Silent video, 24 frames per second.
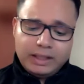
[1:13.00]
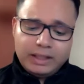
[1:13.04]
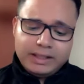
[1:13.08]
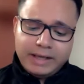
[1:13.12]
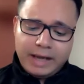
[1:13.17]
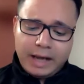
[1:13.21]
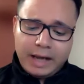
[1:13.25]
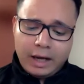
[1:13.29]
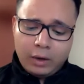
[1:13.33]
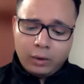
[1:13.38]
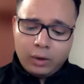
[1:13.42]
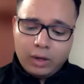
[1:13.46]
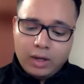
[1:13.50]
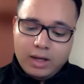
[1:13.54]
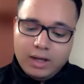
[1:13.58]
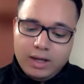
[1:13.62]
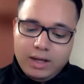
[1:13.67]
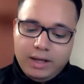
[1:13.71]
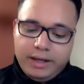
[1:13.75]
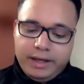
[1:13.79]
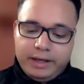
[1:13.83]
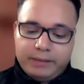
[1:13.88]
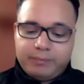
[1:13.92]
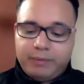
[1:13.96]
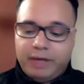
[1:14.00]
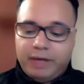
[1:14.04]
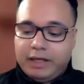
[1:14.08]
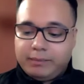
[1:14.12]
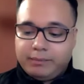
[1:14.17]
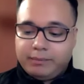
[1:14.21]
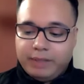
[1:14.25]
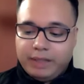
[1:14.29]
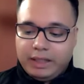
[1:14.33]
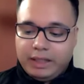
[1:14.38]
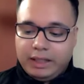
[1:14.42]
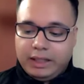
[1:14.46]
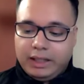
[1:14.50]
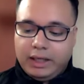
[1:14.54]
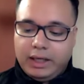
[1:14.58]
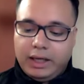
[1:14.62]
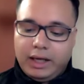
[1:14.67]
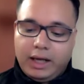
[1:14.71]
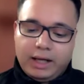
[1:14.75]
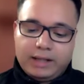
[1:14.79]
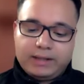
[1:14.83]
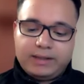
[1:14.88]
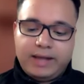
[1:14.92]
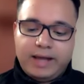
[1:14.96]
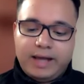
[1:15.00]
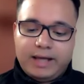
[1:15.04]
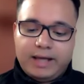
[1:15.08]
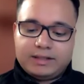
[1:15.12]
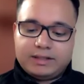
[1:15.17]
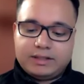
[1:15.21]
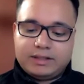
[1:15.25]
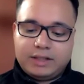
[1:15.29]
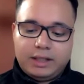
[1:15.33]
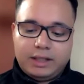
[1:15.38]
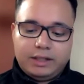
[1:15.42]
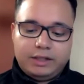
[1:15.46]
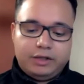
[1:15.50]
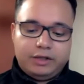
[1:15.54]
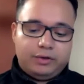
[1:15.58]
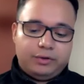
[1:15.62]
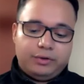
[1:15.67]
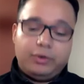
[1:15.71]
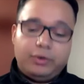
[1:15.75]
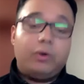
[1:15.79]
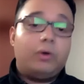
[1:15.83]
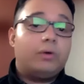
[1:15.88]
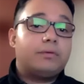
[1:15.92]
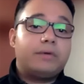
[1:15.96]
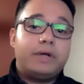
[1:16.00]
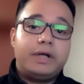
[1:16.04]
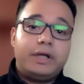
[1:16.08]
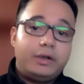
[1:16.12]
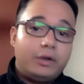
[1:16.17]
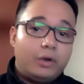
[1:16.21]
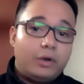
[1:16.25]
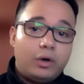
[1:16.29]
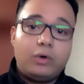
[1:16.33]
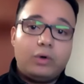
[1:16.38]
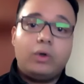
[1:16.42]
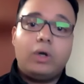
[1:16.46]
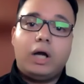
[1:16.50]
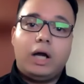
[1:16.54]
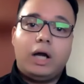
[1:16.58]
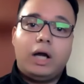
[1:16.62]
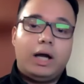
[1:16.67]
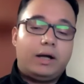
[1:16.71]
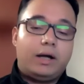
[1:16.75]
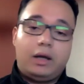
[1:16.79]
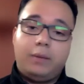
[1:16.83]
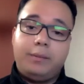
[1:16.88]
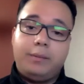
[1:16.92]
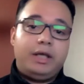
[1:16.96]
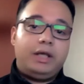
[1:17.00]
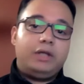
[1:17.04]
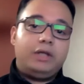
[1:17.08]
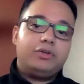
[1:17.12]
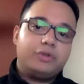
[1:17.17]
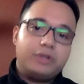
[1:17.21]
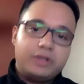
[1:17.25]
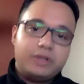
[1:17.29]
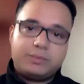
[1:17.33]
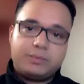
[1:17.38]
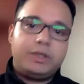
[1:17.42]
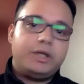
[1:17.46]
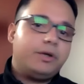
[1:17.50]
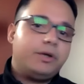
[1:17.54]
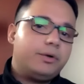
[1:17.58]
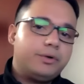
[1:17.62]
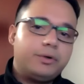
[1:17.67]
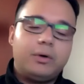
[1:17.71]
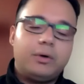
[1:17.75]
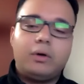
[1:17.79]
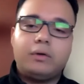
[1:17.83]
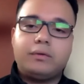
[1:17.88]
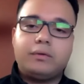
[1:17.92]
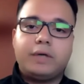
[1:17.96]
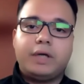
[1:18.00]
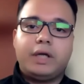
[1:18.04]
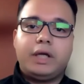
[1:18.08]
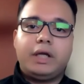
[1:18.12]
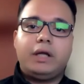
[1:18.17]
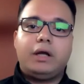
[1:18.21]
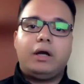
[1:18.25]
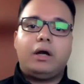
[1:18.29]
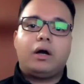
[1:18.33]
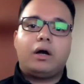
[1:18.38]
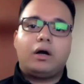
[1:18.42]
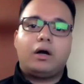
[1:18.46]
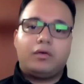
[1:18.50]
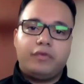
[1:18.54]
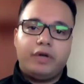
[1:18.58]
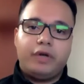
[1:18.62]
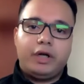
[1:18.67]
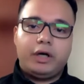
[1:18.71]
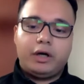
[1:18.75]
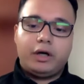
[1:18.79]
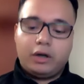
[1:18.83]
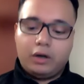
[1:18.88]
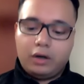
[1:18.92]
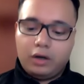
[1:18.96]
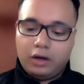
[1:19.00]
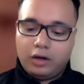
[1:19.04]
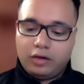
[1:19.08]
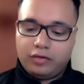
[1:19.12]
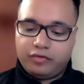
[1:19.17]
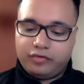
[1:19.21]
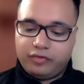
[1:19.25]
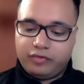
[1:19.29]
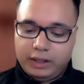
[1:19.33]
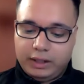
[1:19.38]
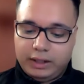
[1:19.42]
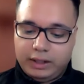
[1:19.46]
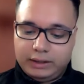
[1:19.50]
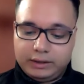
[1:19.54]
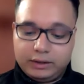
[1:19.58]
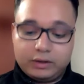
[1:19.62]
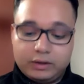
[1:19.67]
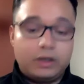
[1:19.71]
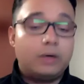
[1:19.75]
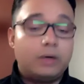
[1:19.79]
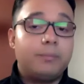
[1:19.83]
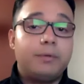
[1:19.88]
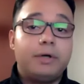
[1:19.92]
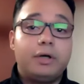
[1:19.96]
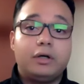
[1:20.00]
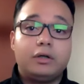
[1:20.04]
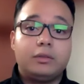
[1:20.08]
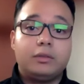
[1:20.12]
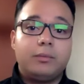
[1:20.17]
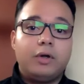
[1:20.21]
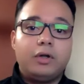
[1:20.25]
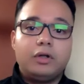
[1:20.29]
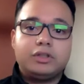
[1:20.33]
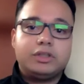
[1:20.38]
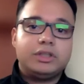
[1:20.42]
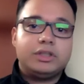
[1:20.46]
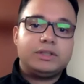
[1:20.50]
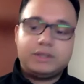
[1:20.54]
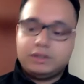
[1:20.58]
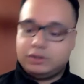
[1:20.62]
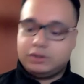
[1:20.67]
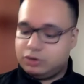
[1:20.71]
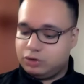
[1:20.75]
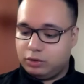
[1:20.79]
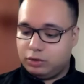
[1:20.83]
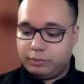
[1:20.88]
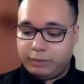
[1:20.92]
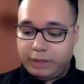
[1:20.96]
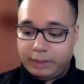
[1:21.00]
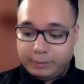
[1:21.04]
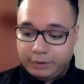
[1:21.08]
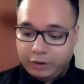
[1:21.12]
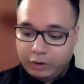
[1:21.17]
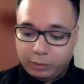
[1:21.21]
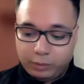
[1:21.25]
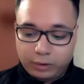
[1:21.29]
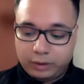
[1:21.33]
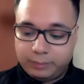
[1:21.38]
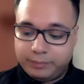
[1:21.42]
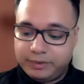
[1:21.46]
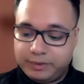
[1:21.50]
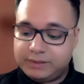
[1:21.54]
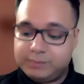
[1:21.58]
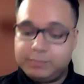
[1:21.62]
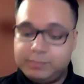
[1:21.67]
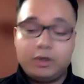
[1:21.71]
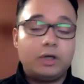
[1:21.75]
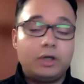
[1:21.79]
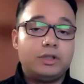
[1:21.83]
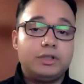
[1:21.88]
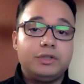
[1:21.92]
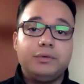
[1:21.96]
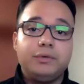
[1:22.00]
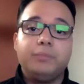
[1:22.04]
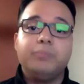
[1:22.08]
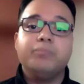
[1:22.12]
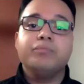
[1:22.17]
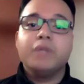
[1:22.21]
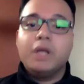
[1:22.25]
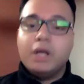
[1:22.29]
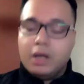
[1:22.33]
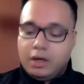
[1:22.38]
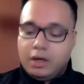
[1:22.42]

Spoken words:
Now, it might be that you already know coming into this video, you already are aware of the current mirror topologies, and so maybe you want to miss part 2,